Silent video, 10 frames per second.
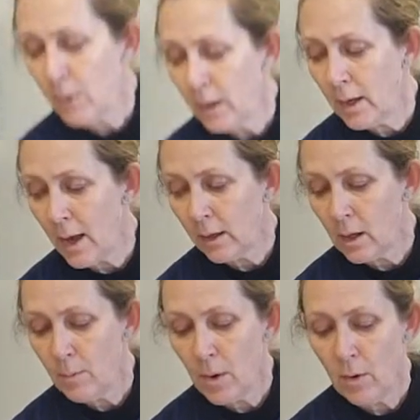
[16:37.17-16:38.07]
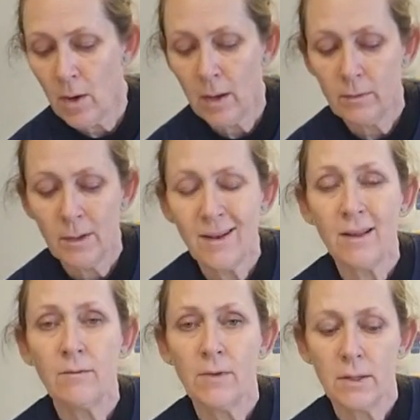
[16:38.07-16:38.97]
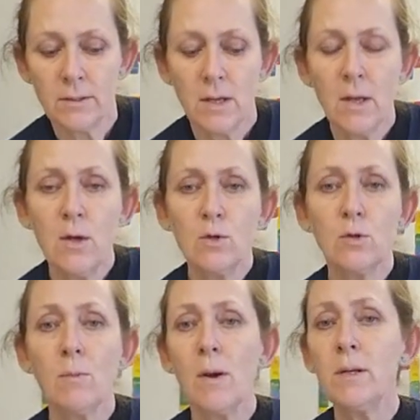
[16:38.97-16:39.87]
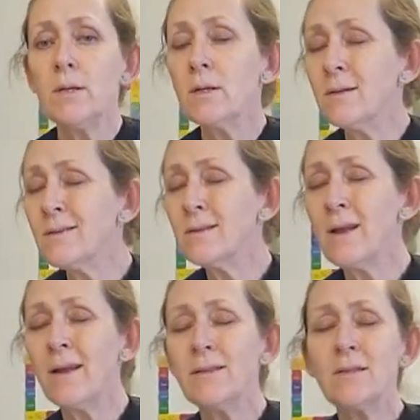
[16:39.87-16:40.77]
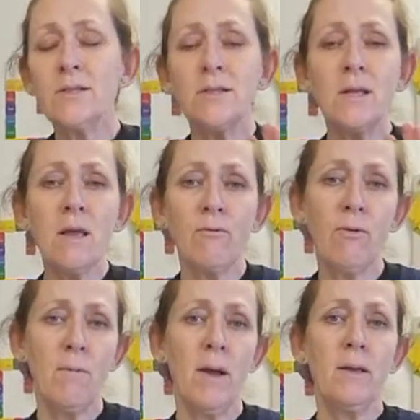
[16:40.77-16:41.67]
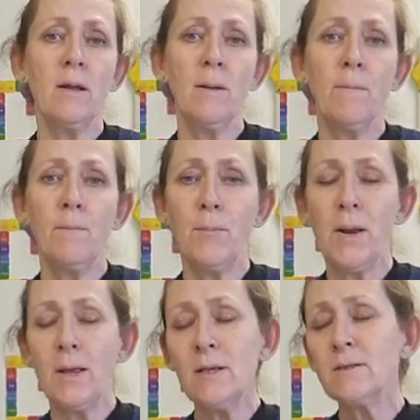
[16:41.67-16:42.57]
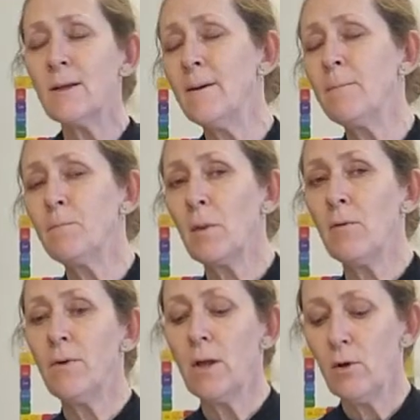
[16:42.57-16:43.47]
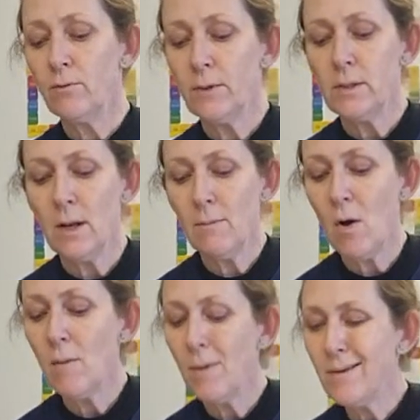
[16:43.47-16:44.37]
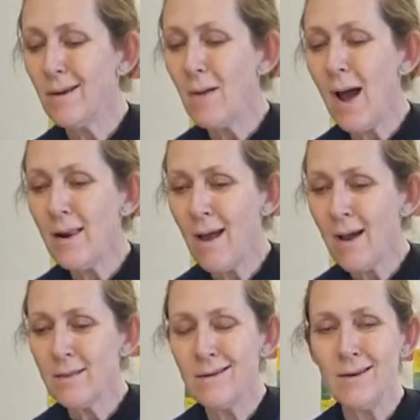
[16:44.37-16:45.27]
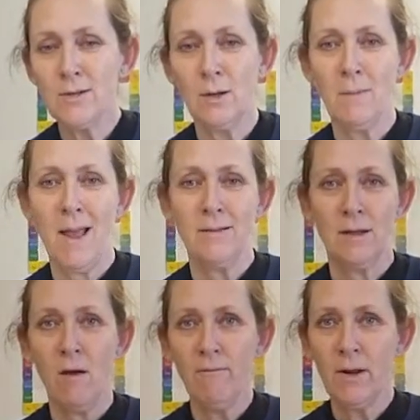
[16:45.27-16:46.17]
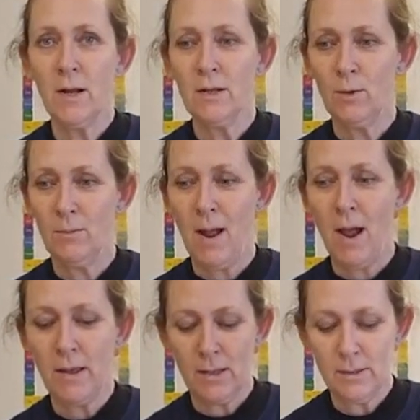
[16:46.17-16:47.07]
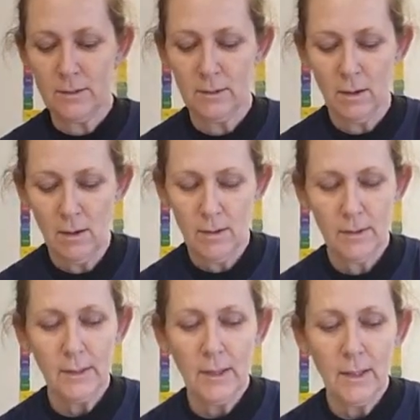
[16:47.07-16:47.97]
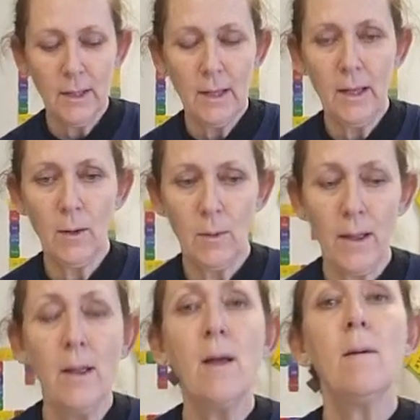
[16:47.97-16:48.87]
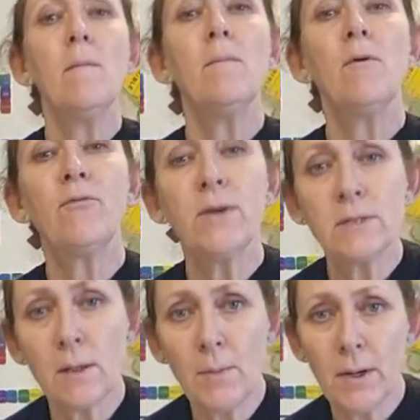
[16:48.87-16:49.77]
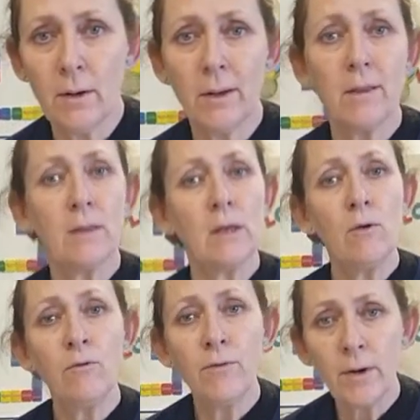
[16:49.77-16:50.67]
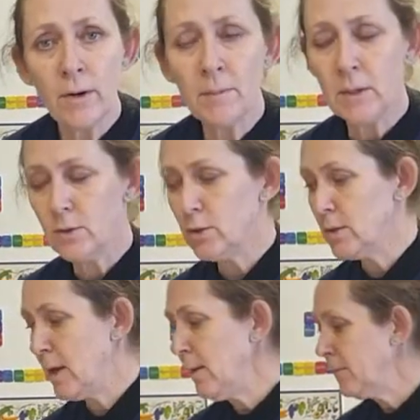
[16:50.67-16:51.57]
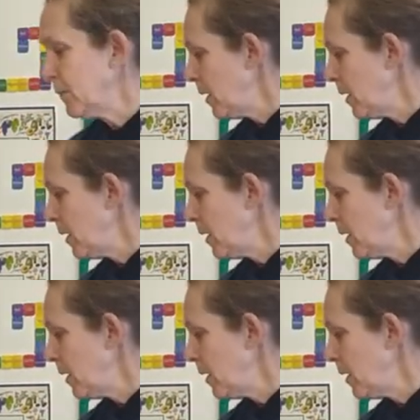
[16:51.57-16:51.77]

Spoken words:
by die kerkgebou kan wees. So maar in die tussentyd stuur vir my julle prentjies van die goed wat julle maak. Well, I love the little ones. I love the little hands. Anyway, maar vreeslik baie dankie. Thank you very much. Nee?